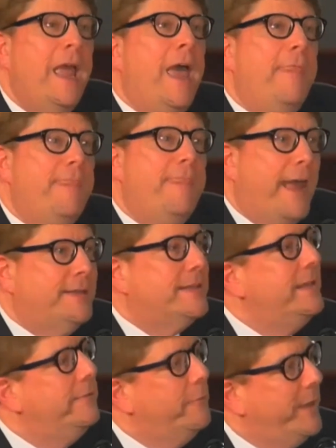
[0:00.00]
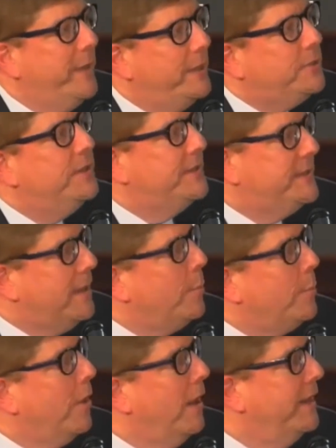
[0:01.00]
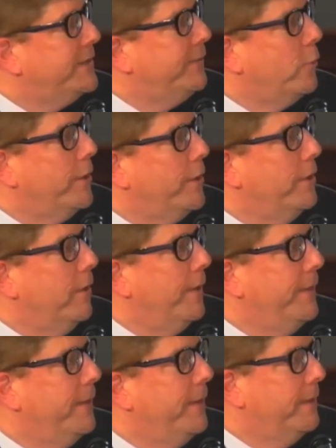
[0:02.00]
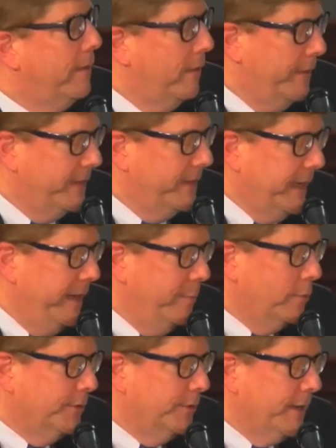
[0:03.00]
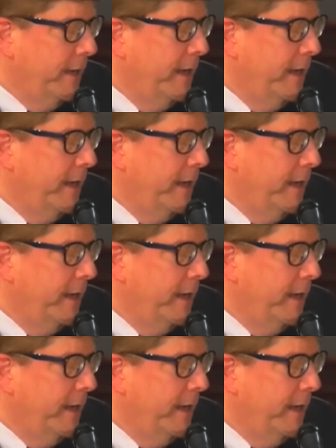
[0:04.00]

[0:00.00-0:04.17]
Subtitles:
And that's the information that's summarized for you on the tables.